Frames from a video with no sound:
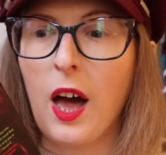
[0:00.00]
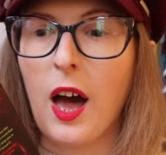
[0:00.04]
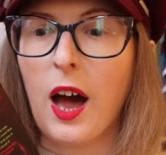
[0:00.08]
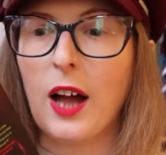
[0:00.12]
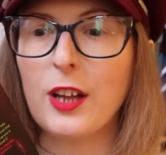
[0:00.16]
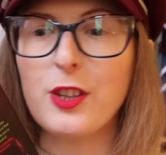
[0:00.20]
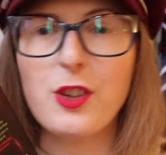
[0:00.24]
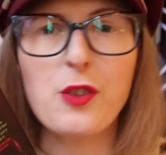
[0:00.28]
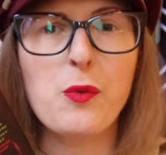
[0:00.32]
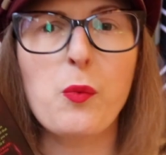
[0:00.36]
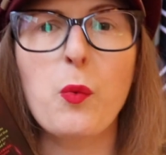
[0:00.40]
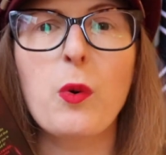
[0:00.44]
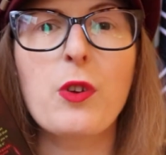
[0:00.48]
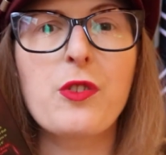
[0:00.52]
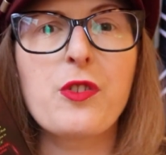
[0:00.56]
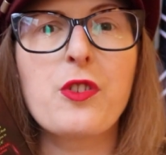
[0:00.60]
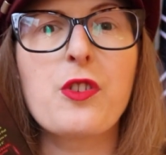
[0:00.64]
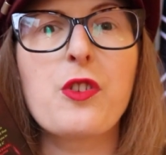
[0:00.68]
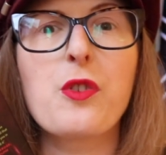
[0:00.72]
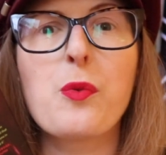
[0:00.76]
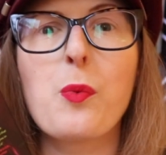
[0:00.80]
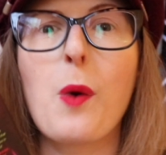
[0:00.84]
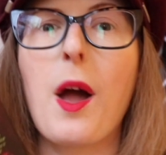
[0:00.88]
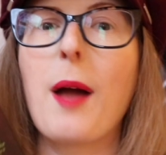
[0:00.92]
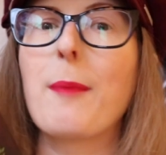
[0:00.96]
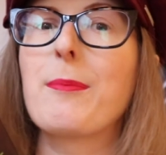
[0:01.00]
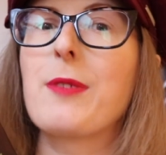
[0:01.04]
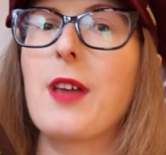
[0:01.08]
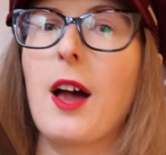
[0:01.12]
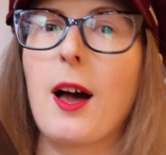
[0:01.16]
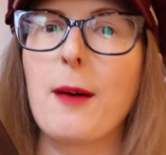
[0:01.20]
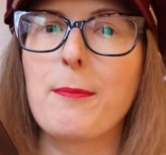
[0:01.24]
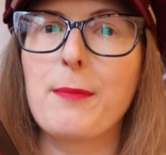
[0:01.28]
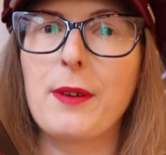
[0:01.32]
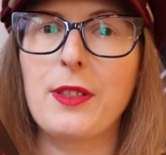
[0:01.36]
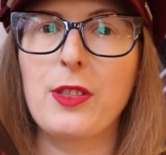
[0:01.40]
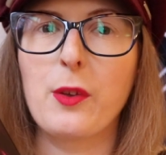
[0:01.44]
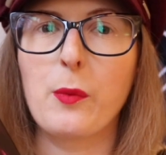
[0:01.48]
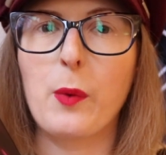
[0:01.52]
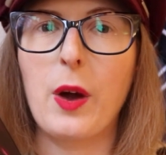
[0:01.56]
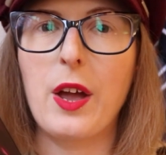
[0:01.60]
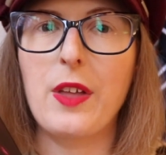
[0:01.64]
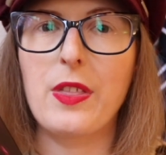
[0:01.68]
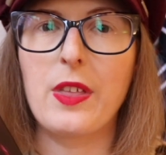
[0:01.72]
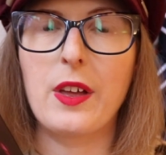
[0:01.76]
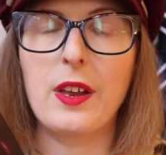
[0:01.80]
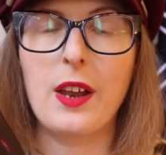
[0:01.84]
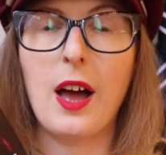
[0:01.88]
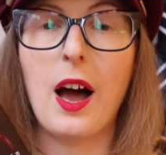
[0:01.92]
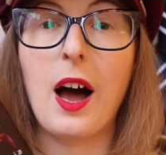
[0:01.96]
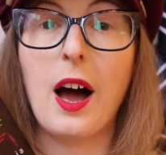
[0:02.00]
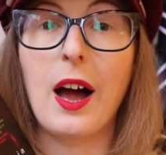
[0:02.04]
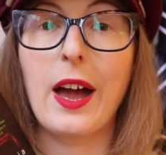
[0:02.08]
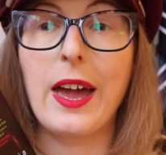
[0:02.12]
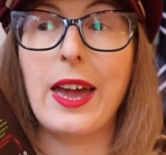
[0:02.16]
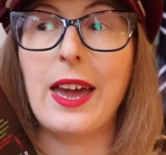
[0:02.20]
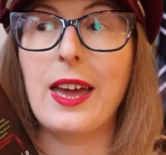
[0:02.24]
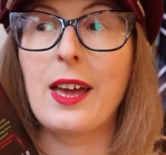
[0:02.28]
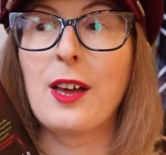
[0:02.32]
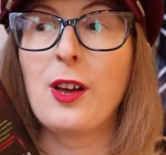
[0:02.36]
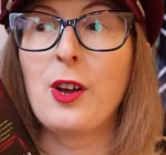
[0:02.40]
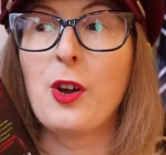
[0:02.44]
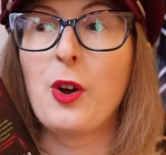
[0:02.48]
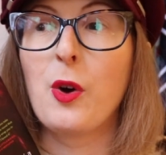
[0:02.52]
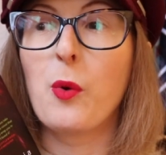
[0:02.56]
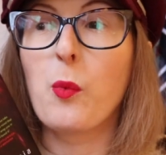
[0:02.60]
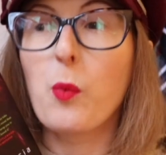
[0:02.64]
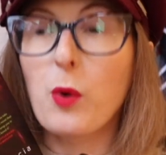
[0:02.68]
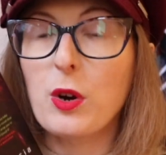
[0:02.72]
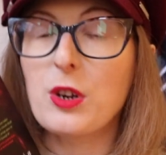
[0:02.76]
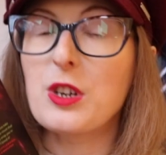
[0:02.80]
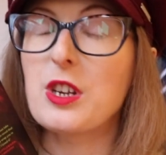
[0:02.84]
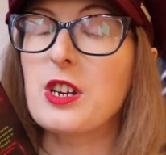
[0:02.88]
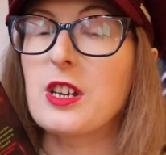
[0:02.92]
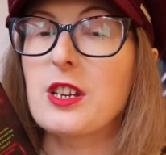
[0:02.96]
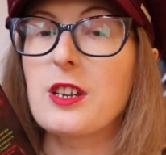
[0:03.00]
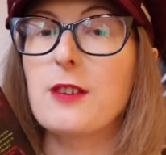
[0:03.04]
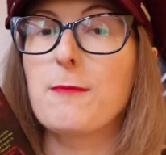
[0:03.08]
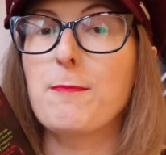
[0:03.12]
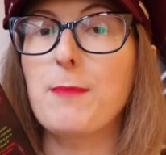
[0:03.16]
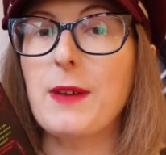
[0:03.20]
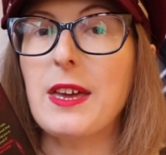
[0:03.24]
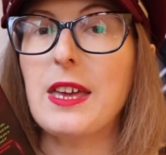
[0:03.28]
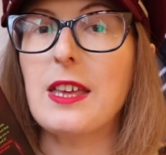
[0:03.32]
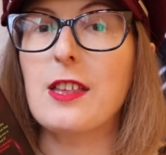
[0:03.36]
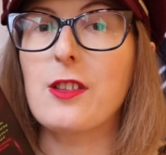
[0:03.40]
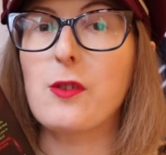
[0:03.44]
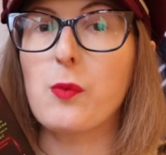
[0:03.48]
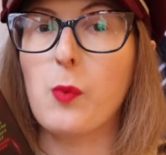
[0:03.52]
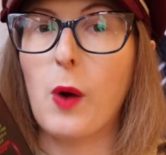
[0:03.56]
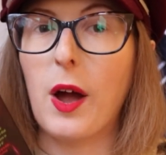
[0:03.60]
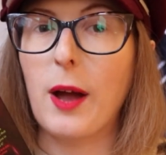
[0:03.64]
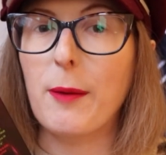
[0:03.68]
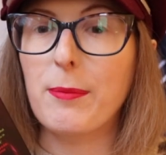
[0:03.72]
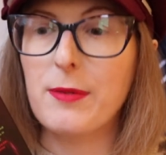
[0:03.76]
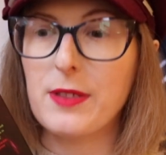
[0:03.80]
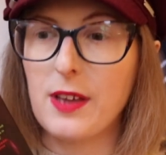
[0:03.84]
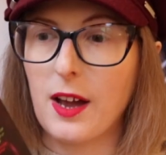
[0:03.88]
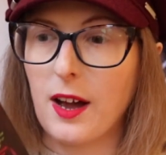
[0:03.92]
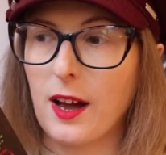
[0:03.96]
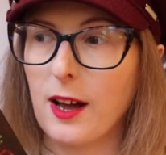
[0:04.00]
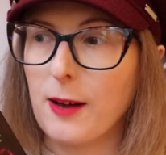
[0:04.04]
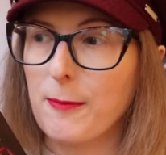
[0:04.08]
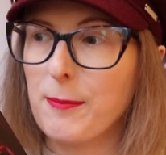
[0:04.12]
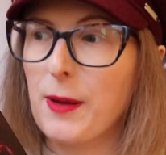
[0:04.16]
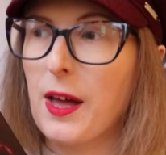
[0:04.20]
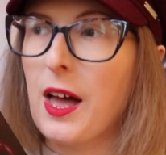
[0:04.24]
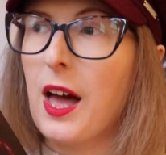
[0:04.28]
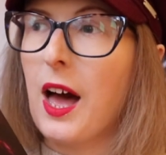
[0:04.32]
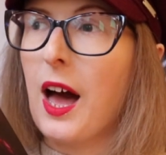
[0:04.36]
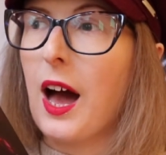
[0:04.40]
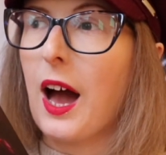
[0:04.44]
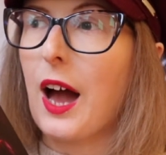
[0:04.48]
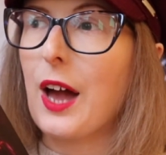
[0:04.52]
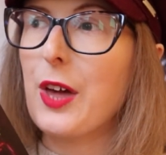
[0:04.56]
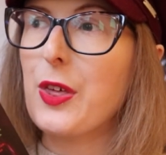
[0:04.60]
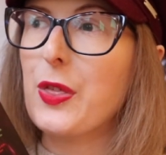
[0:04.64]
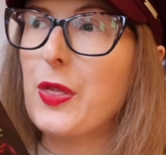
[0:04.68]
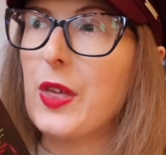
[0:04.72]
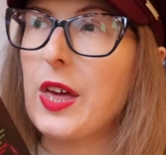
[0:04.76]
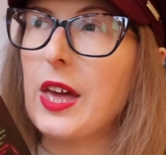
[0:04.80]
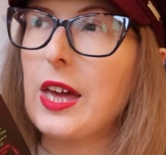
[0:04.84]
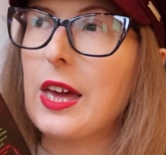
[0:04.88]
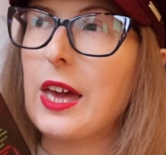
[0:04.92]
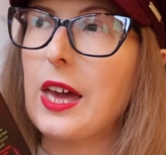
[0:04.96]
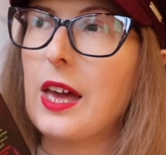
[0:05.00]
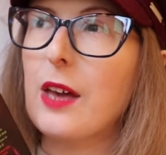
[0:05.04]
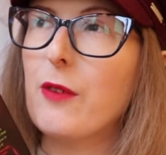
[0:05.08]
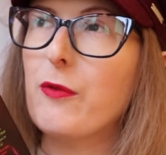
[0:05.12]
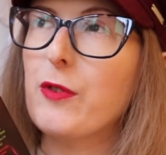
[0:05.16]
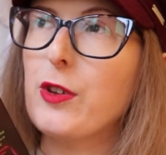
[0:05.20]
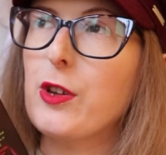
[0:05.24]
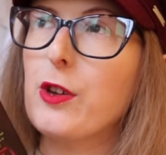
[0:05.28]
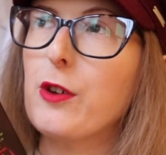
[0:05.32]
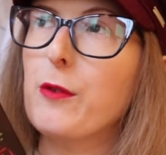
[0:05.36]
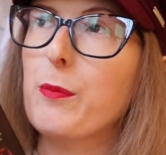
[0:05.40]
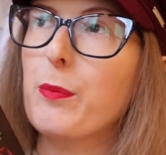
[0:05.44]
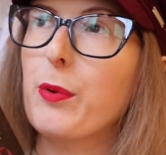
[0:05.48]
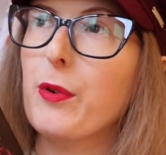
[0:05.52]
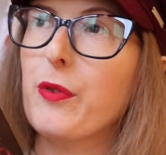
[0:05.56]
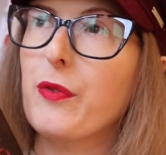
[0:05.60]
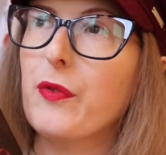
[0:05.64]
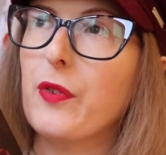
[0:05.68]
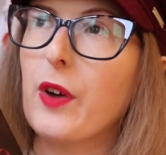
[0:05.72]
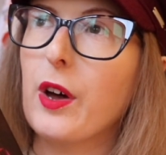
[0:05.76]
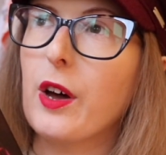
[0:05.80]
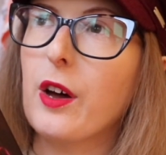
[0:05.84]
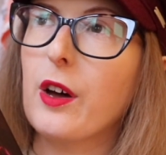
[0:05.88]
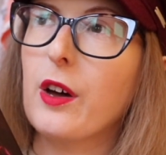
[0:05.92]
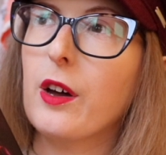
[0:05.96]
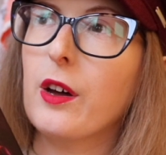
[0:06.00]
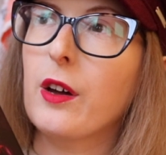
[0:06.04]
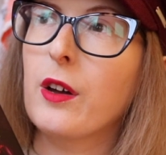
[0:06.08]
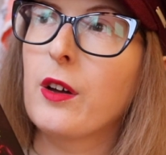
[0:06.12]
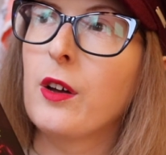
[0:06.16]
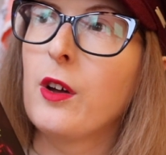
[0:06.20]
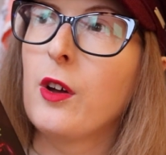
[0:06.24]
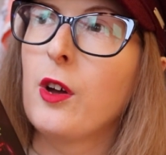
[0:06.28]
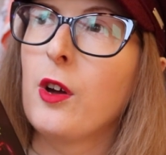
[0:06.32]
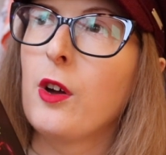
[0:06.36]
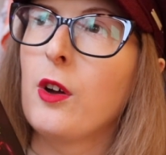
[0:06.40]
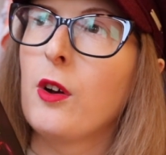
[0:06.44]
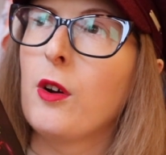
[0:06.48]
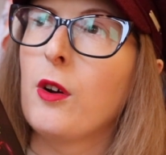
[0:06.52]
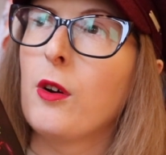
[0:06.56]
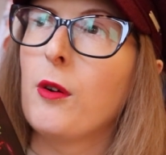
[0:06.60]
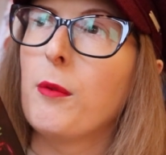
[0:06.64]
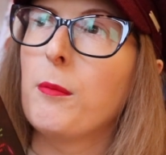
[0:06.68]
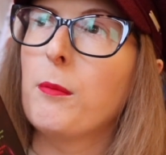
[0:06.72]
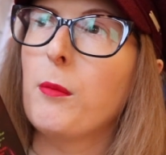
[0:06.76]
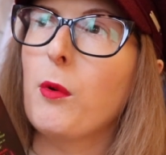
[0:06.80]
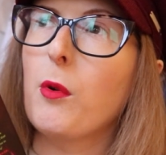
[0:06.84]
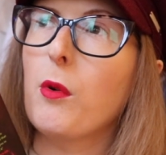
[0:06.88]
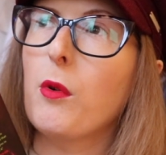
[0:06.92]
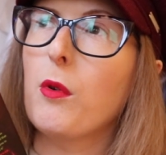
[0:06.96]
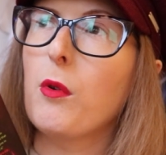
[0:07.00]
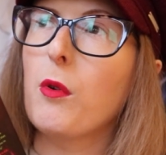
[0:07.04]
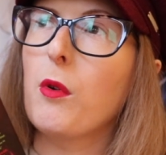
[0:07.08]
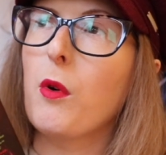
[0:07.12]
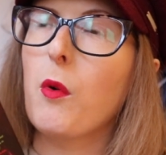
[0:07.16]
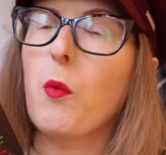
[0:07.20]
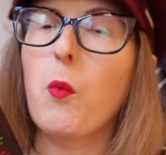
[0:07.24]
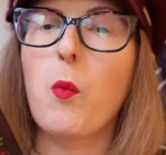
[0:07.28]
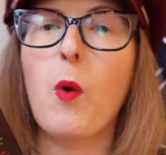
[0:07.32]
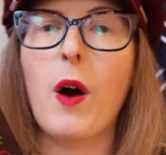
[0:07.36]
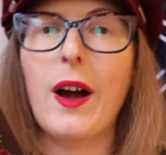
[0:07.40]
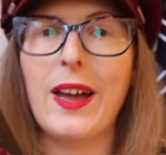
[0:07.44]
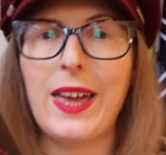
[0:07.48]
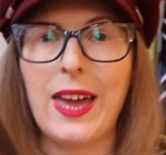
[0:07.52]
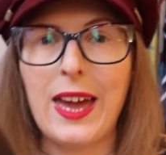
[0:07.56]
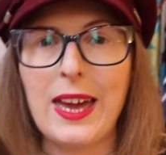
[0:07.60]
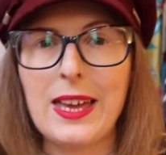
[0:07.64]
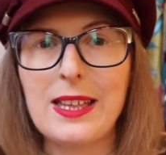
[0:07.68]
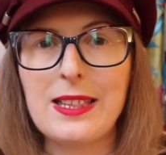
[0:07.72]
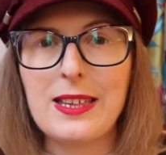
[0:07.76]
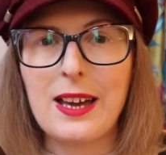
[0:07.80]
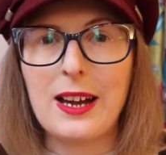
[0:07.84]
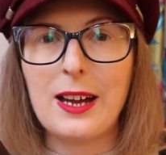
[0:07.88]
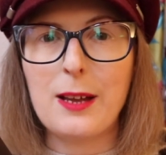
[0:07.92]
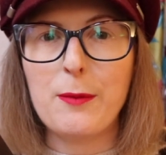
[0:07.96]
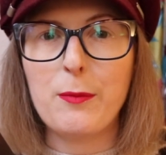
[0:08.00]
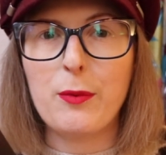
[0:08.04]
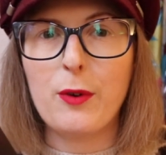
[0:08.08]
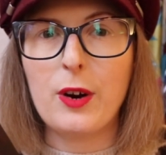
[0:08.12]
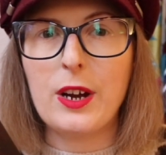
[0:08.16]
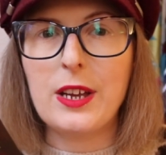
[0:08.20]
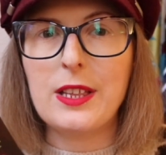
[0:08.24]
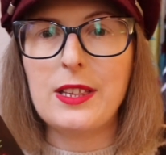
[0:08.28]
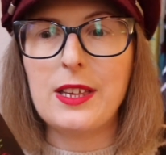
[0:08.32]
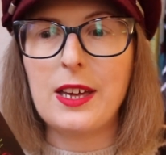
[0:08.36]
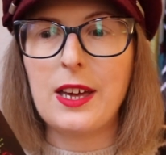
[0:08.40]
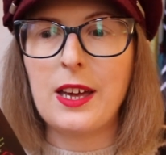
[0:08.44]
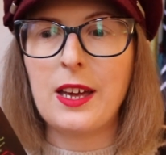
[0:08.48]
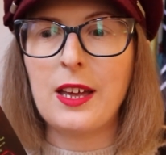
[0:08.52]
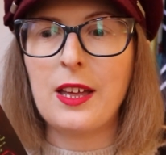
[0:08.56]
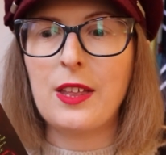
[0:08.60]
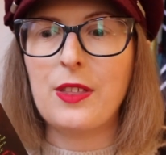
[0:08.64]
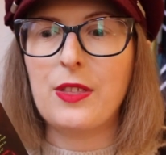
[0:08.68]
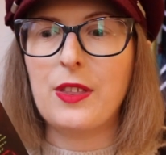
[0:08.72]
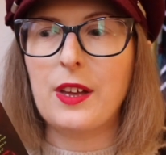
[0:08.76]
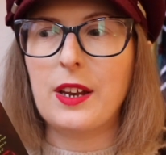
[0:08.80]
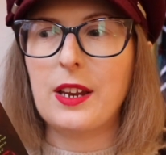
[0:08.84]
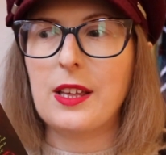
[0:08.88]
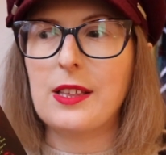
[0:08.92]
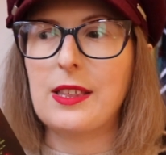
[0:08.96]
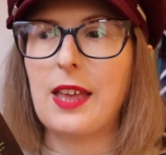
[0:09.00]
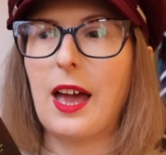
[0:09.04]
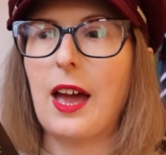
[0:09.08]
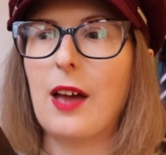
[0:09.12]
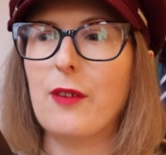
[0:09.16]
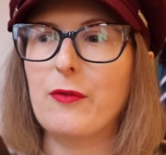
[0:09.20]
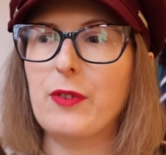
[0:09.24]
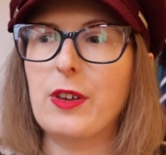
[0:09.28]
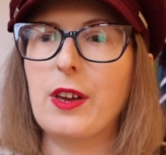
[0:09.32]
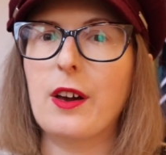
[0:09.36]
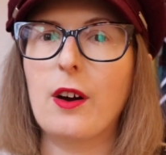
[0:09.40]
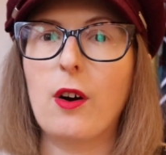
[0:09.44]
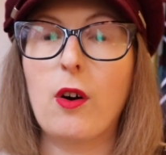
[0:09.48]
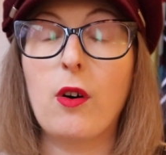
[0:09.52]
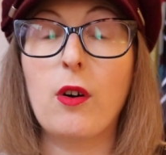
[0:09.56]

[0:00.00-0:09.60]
I just wasn't swept up in the way that I wanted to be swept up. I think if you prefer more YA type writing that is heavier